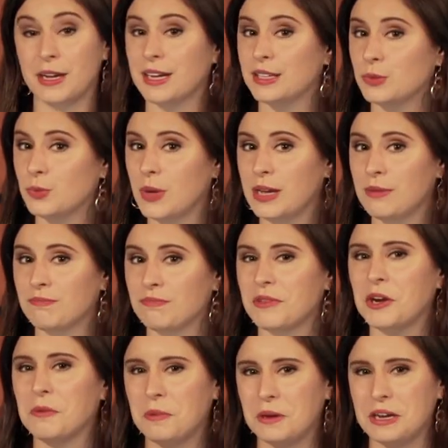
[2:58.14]
because we
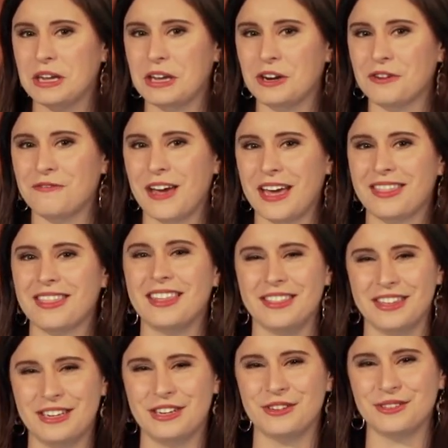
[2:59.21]
are putting your faith in the
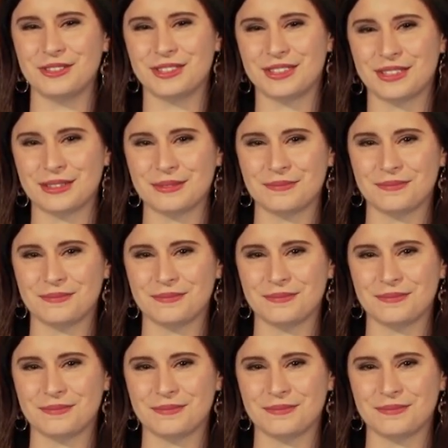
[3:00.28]
news.